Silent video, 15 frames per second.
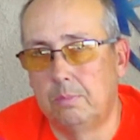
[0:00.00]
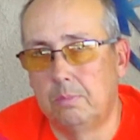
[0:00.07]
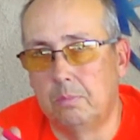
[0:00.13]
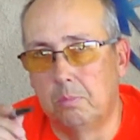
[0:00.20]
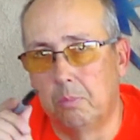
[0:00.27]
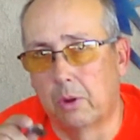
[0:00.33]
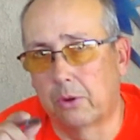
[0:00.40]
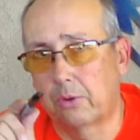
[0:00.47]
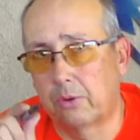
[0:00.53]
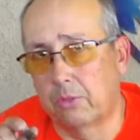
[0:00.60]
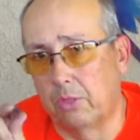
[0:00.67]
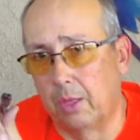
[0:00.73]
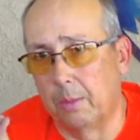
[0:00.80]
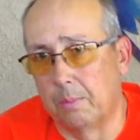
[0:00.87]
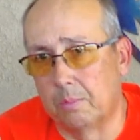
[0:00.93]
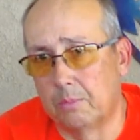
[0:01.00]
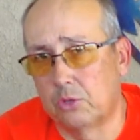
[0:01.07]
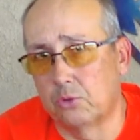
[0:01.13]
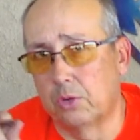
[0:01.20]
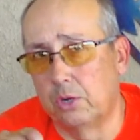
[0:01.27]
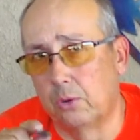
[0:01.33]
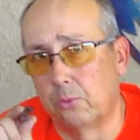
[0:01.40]
mark them
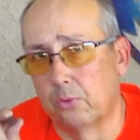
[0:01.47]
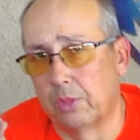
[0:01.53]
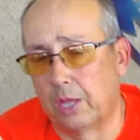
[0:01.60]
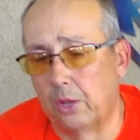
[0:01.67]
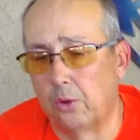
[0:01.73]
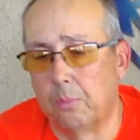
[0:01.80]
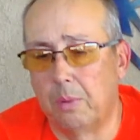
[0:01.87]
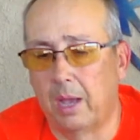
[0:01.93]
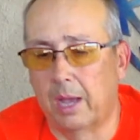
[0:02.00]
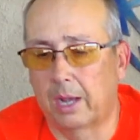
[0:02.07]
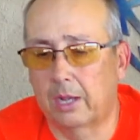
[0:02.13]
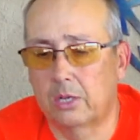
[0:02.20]
so I know where they go back.